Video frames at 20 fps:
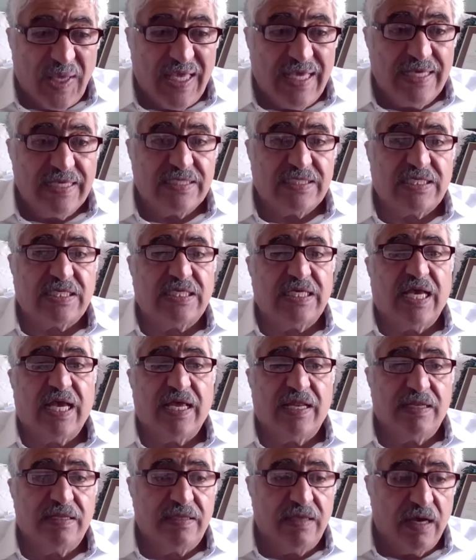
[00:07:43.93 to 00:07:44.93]
peace
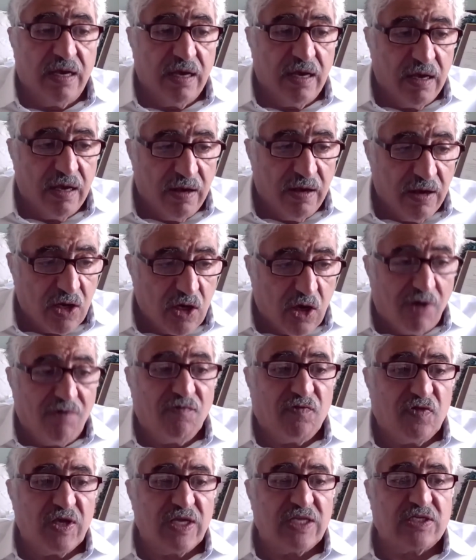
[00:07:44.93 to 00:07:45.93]
and
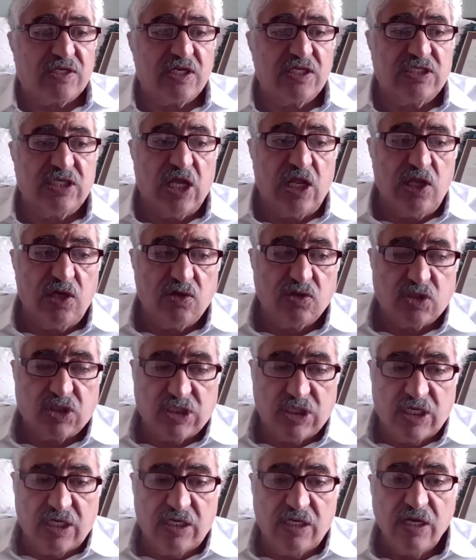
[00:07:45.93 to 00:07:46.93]
conflict
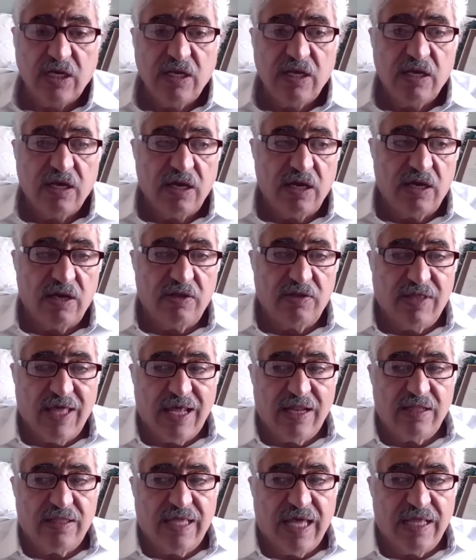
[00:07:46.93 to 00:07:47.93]
resolution
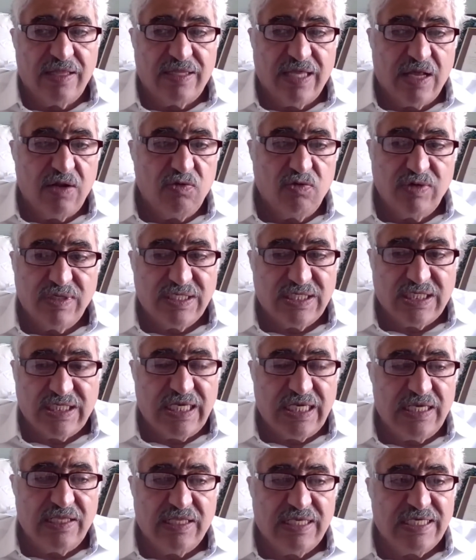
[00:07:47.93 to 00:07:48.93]
than we
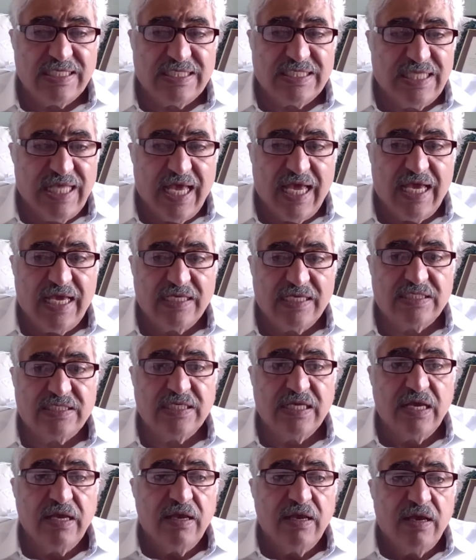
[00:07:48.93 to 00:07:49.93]
see these
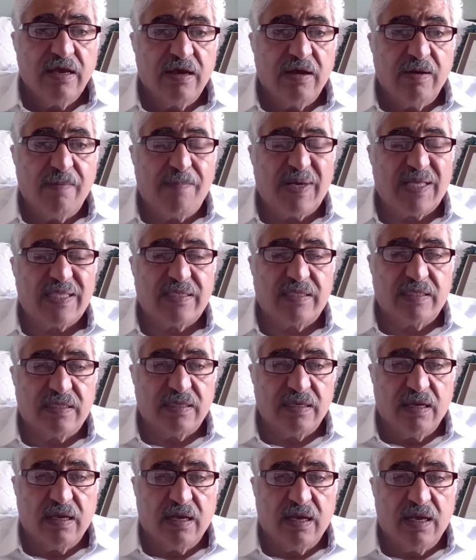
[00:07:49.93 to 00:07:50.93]
days.
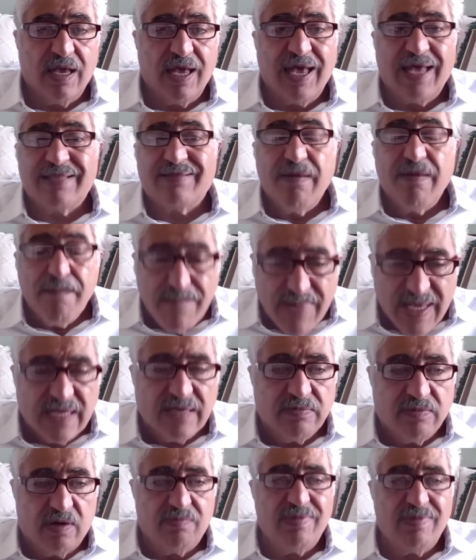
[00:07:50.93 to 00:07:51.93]
But at a
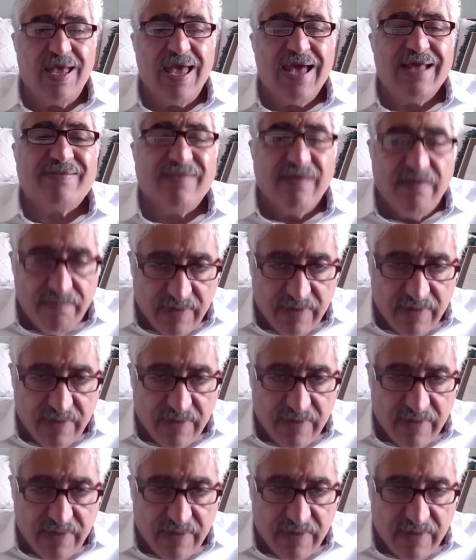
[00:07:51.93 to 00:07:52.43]
minimum,